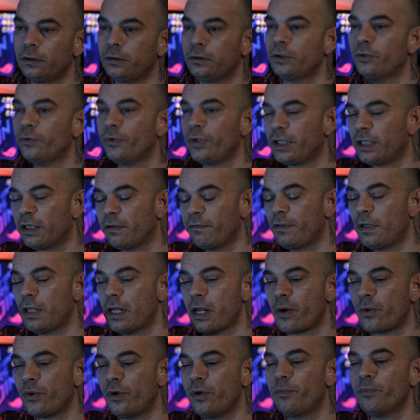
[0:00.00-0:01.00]
So we give the
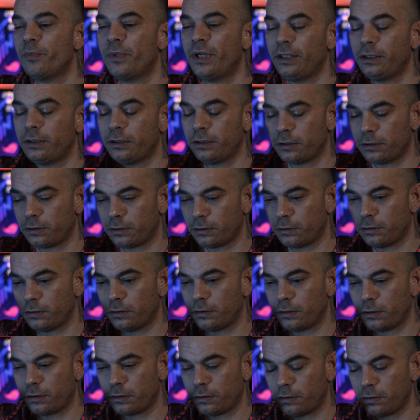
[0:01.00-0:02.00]
equipment,
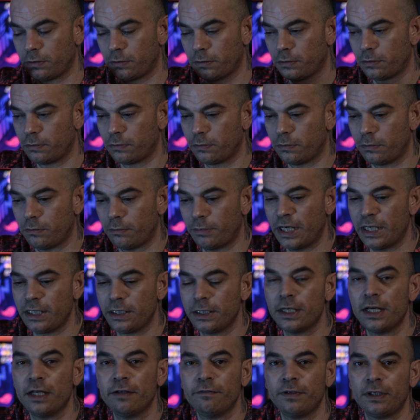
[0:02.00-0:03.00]
my
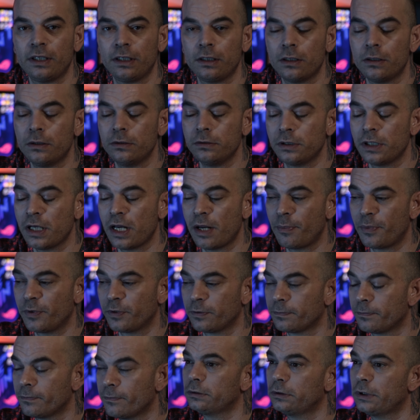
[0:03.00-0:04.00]
diver goes up,
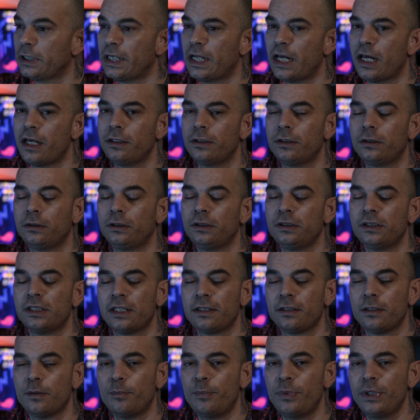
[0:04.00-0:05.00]
and I noticed
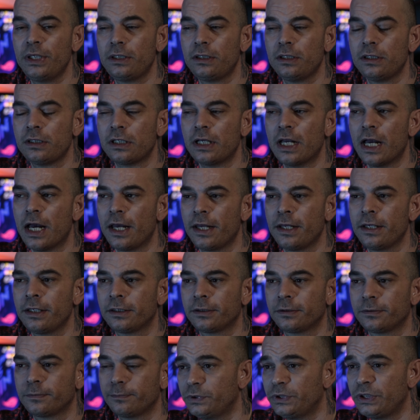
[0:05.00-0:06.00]
that the British
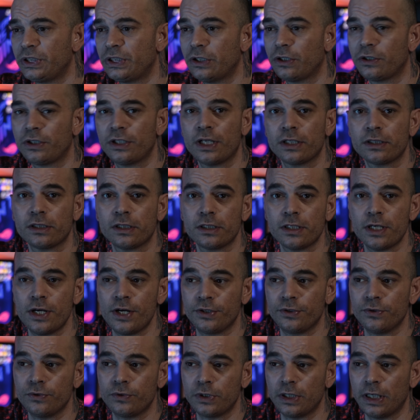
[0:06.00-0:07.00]
guy, it's not
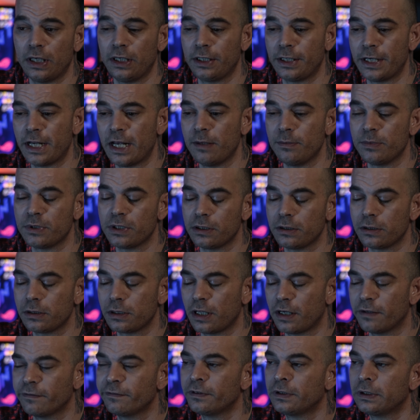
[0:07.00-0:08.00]
necessary to tell names and
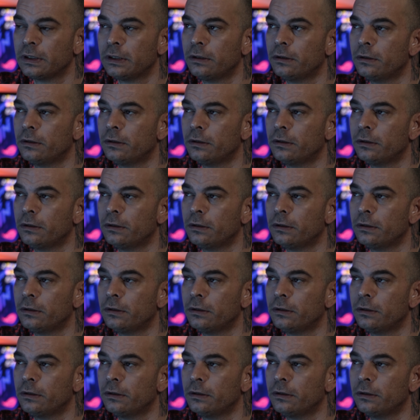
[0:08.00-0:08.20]
stuff,